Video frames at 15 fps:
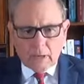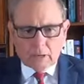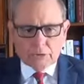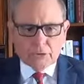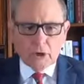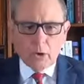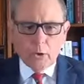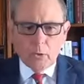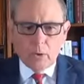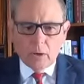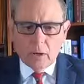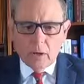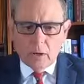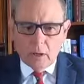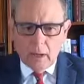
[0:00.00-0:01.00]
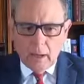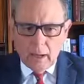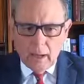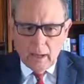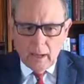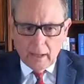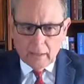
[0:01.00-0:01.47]
So
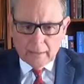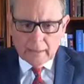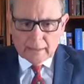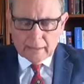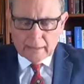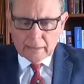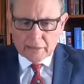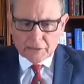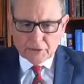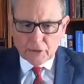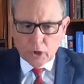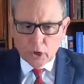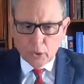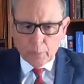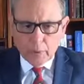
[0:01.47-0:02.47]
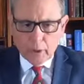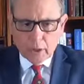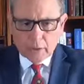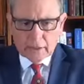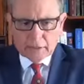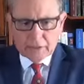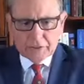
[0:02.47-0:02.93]
he let us know,
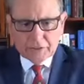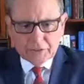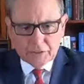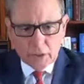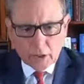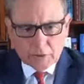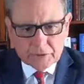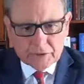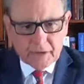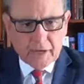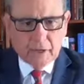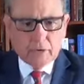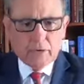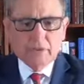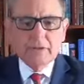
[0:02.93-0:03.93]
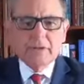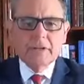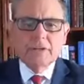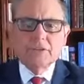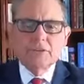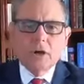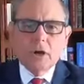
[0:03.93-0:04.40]
Paul lets us know in 2
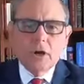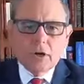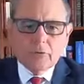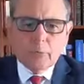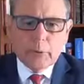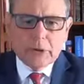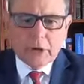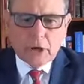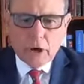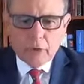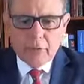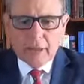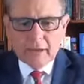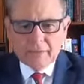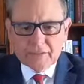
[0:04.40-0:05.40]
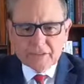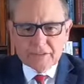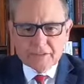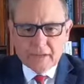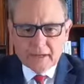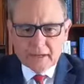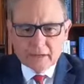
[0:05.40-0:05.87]
Corinthians, for we know that if the
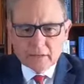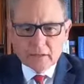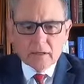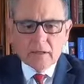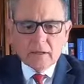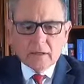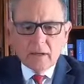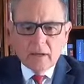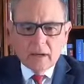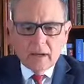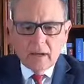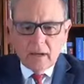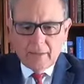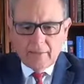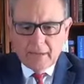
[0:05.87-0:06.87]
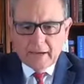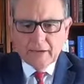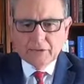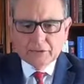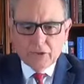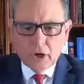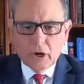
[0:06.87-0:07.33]
tent that
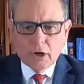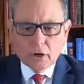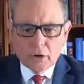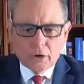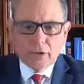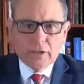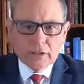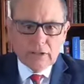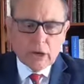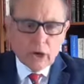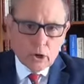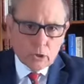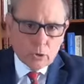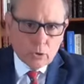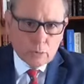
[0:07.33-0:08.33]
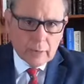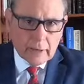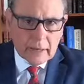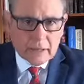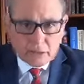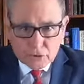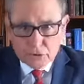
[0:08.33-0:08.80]
is our earthly home
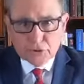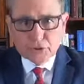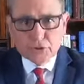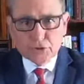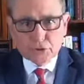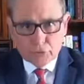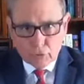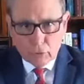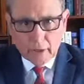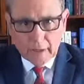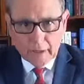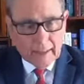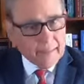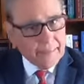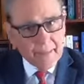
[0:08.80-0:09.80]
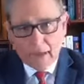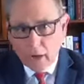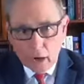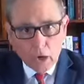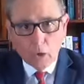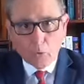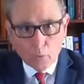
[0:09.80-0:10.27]
is destroyed, and they
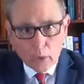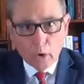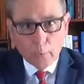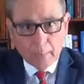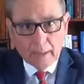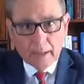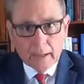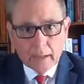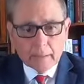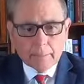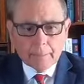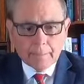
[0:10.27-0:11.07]
all will be,